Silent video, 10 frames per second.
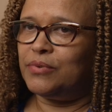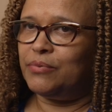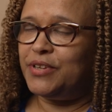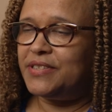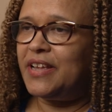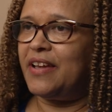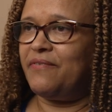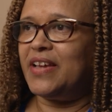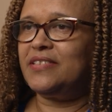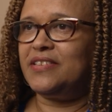the reason I
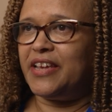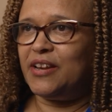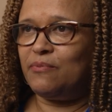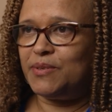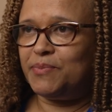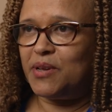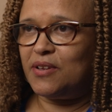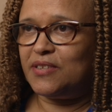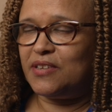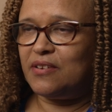got vaccinated was
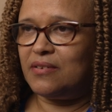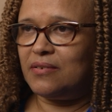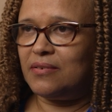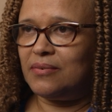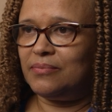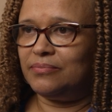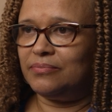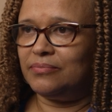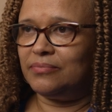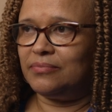because um,
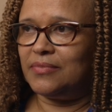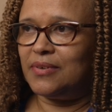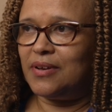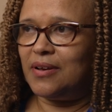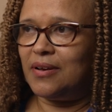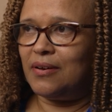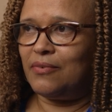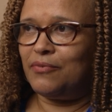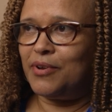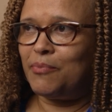
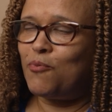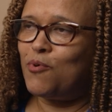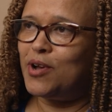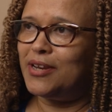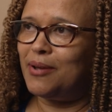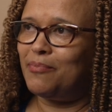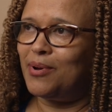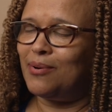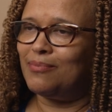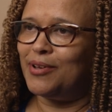number one, I'm
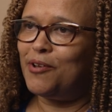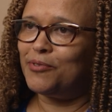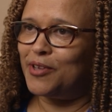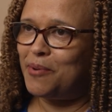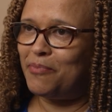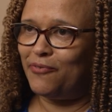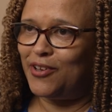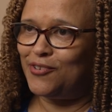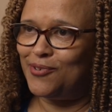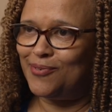a healthcare
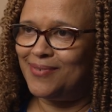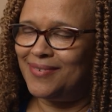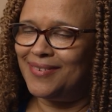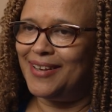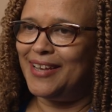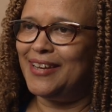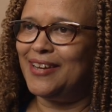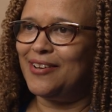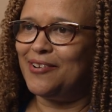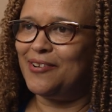professional
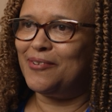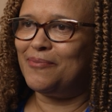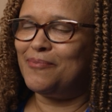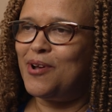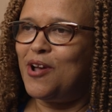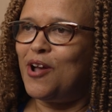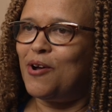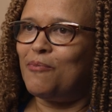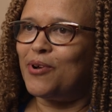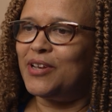and uh,
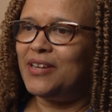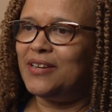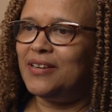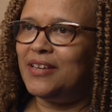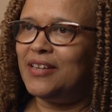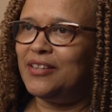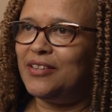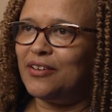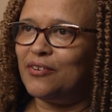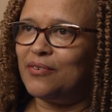working
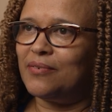in the,